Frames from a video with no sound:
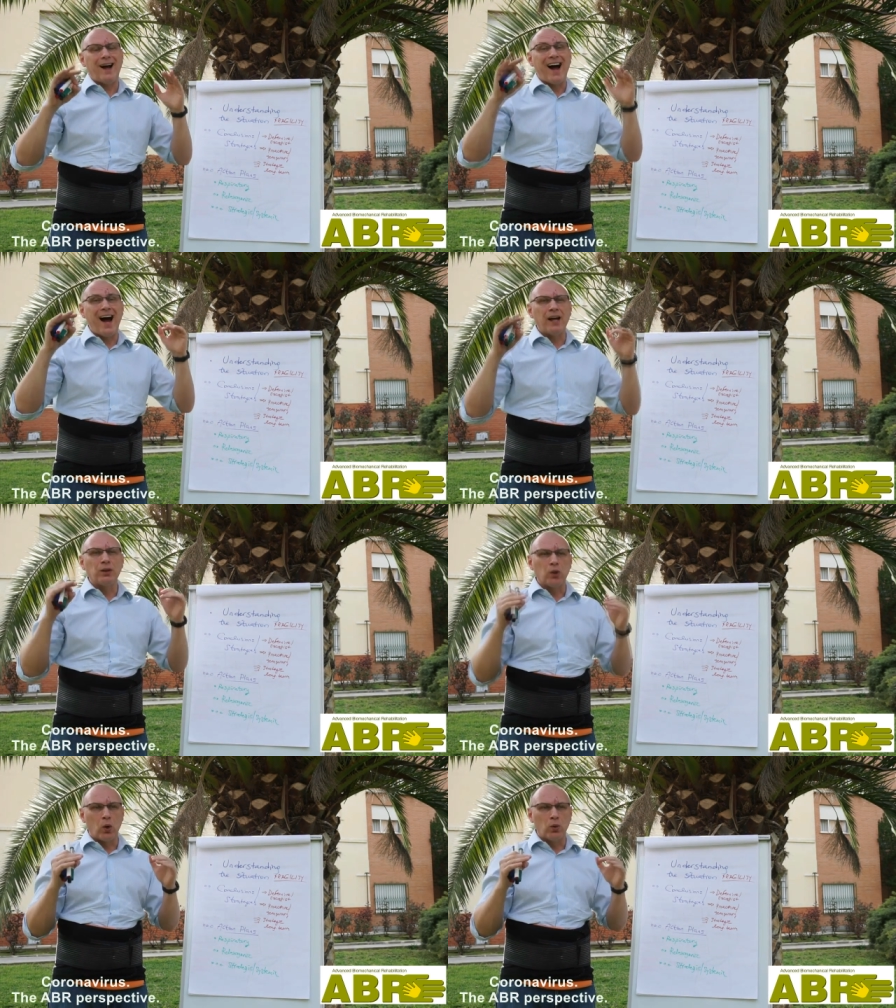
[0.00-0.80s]

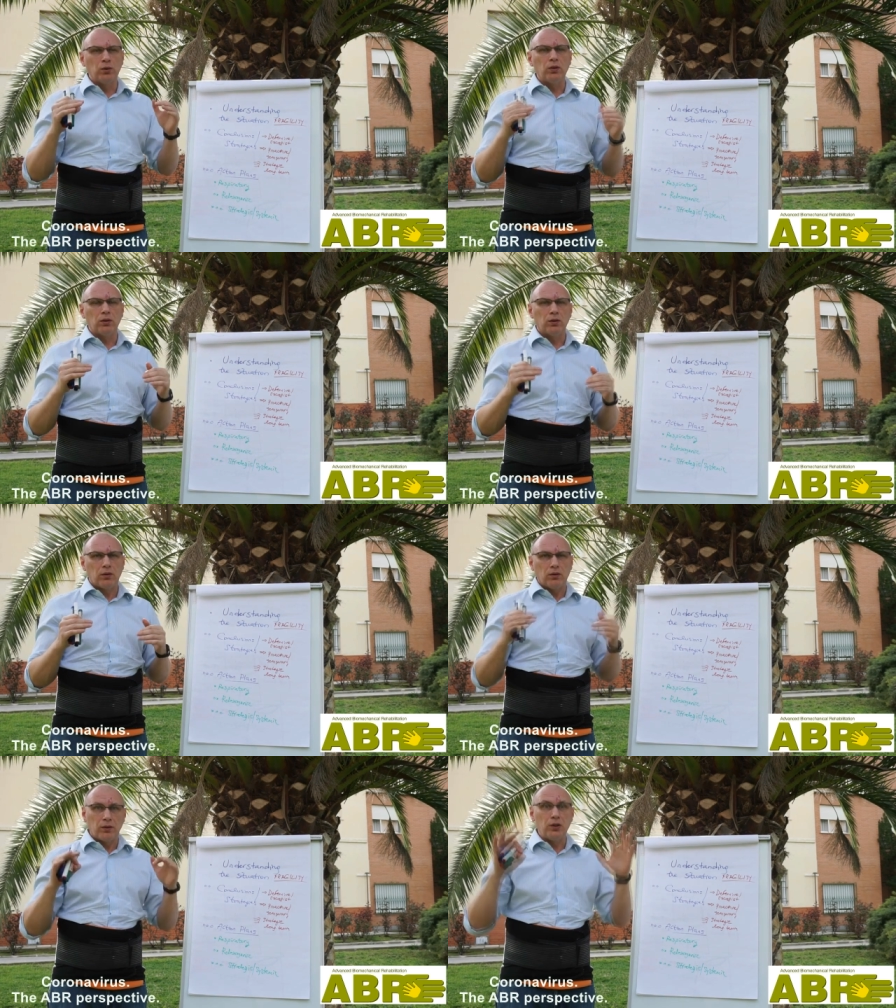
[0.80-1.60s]
unknown
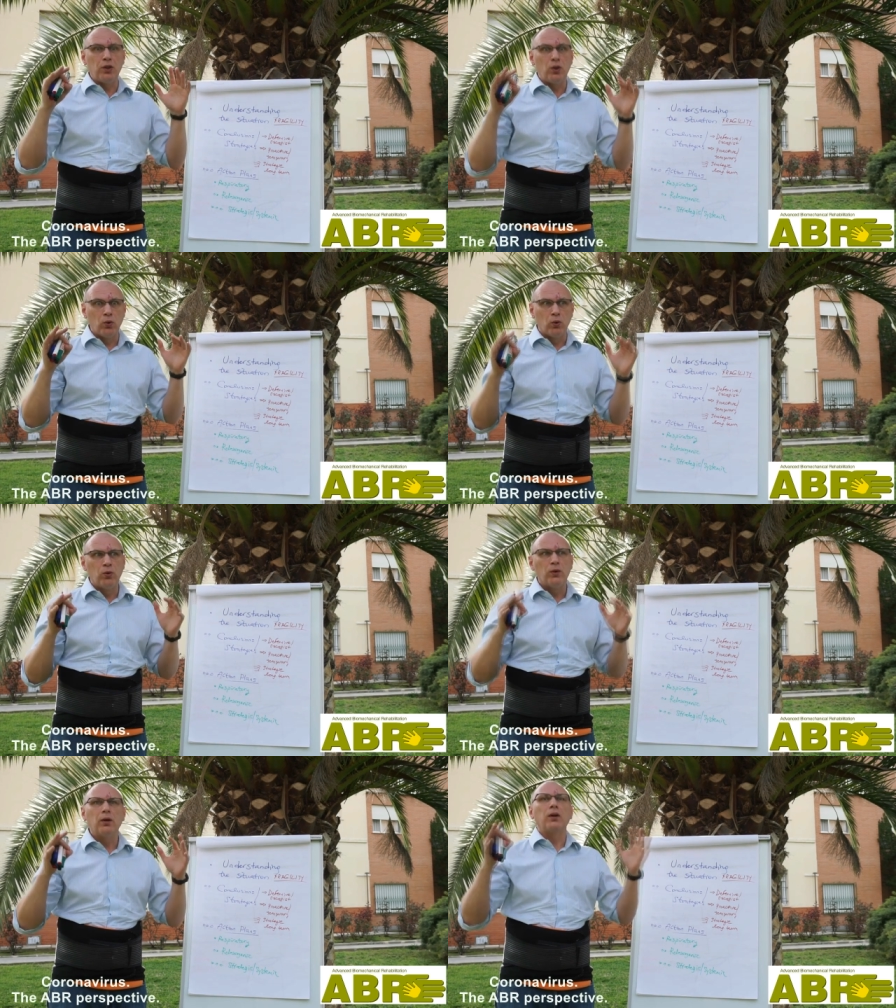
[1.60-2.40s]

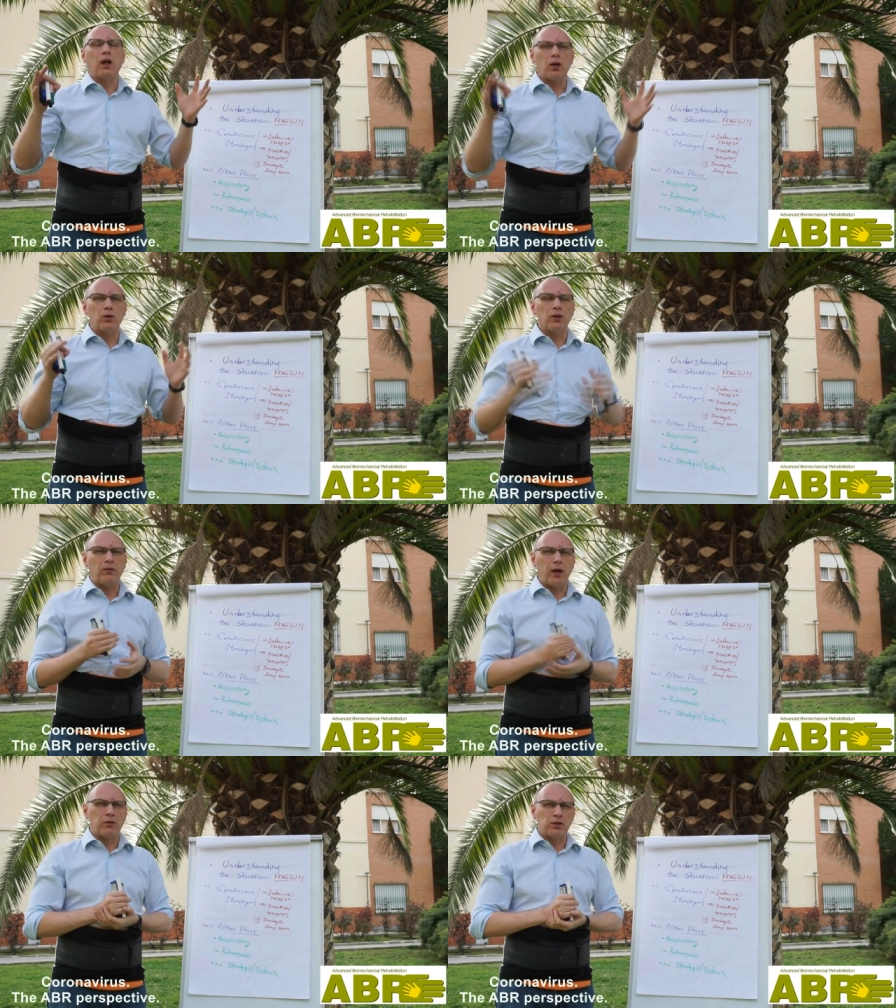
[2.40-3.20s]
new
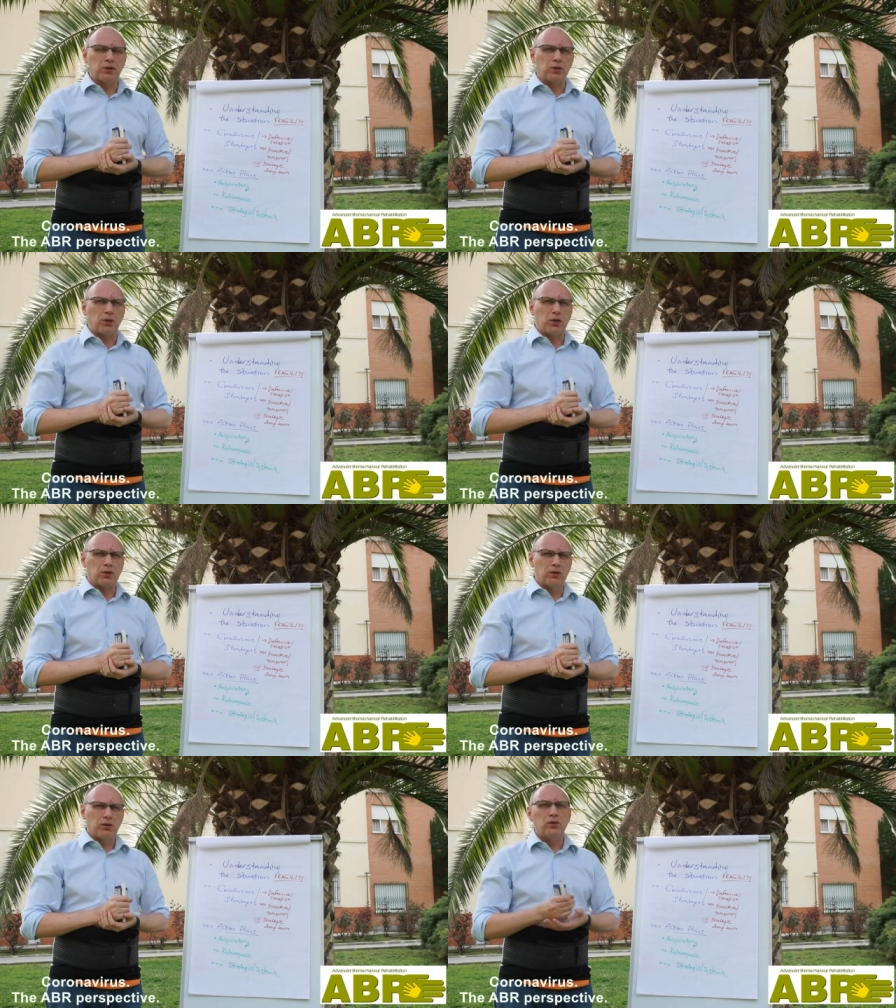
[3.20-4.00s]
coronavirus
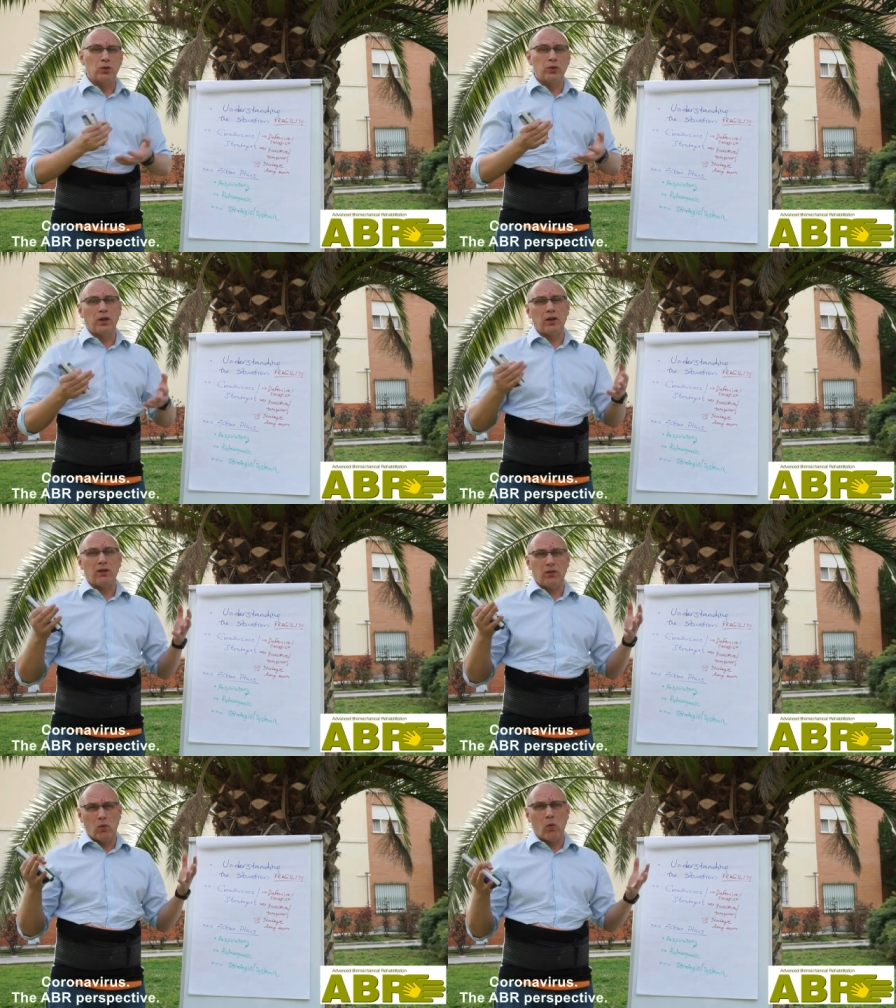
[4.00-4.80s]
situation to the
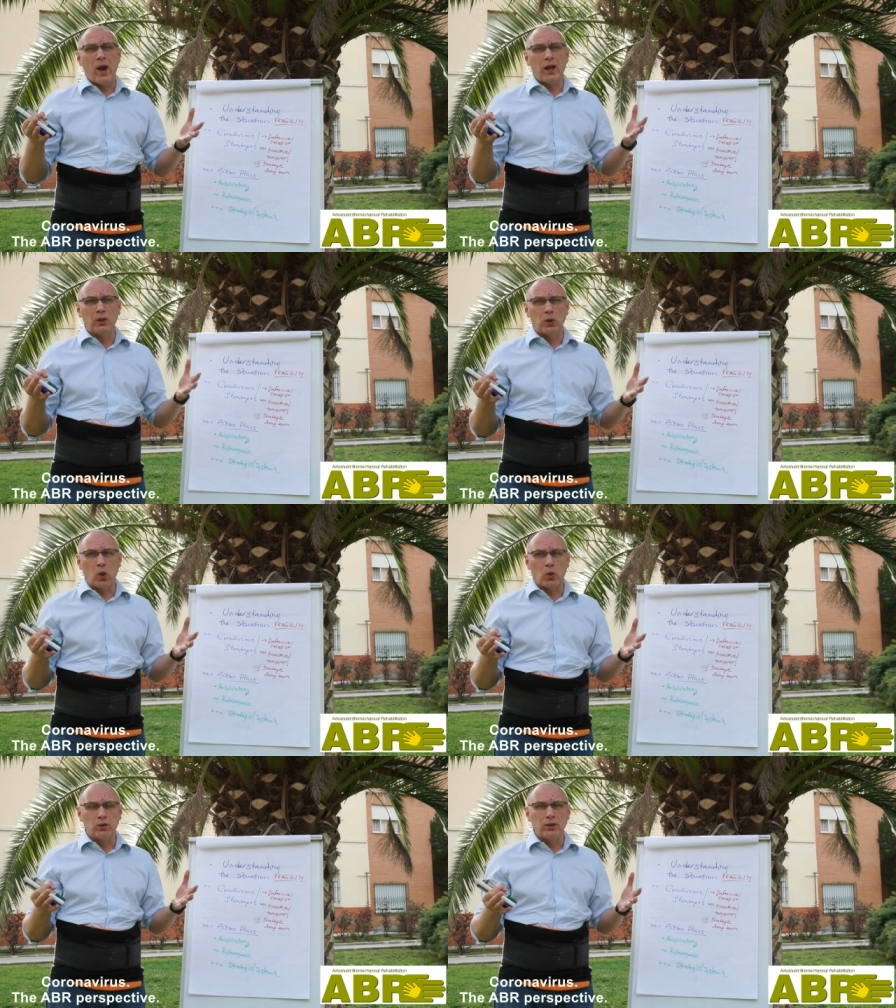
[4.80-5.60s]

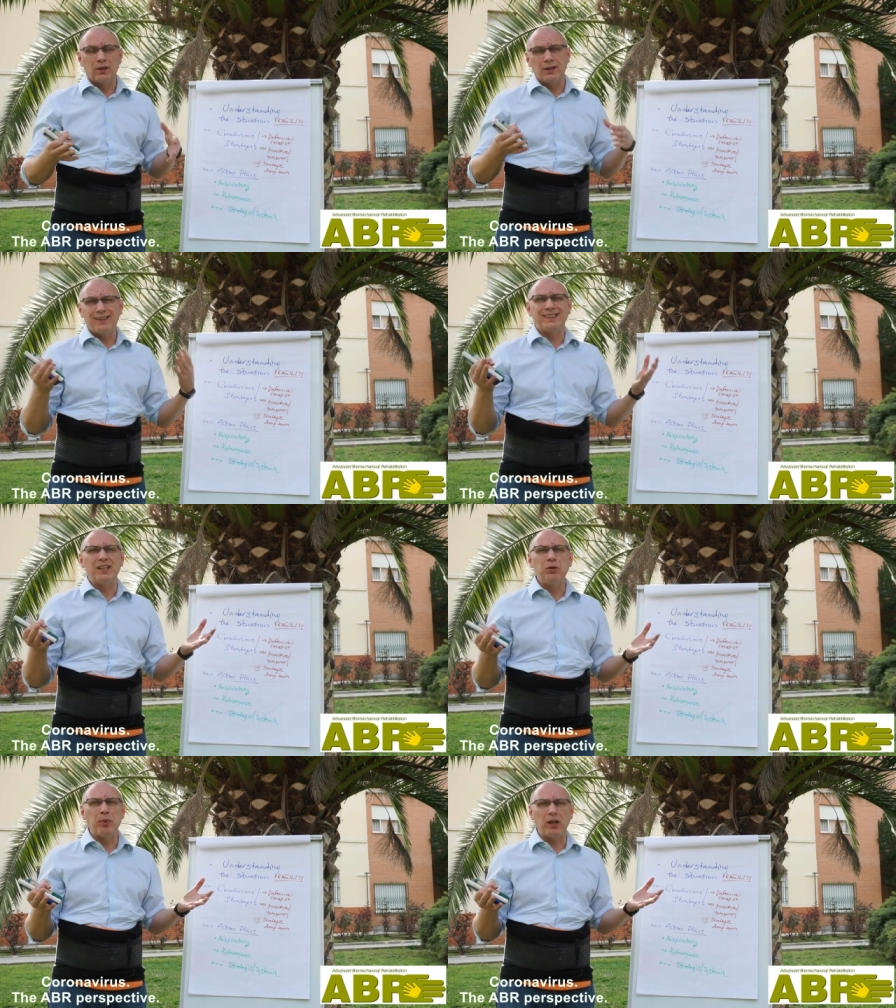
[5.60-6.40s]
well-known
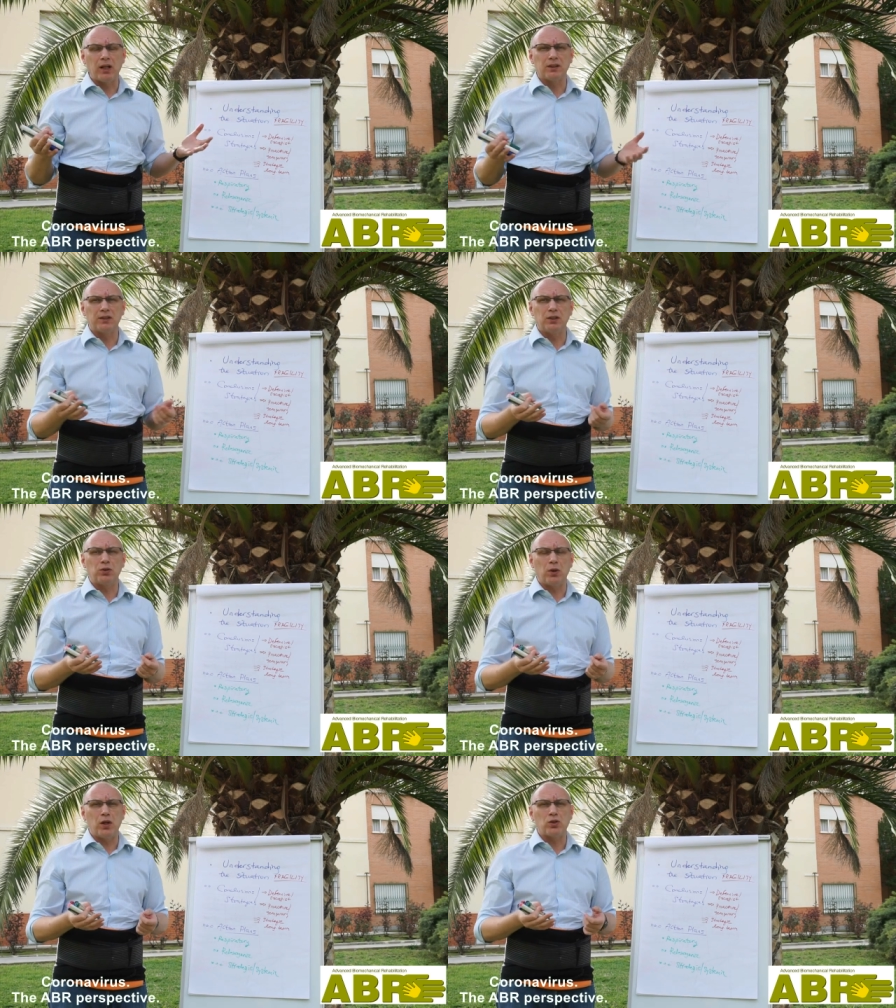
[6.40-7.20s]
typical
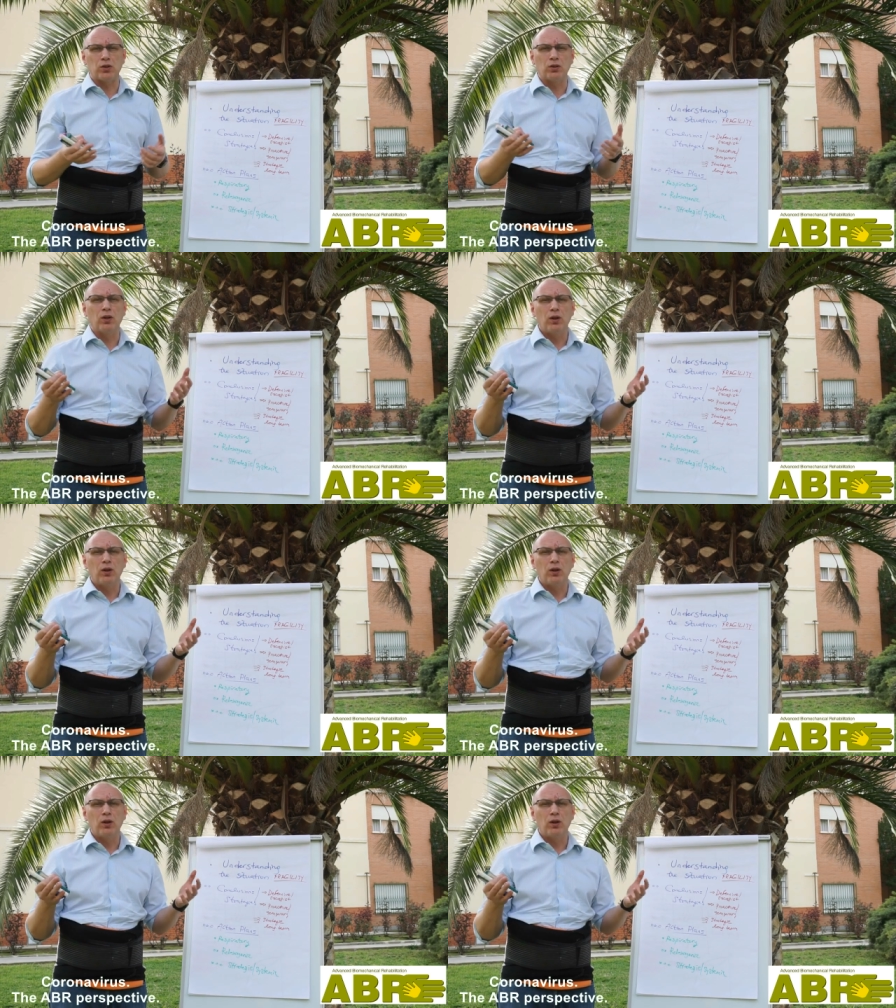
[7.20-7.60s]
situation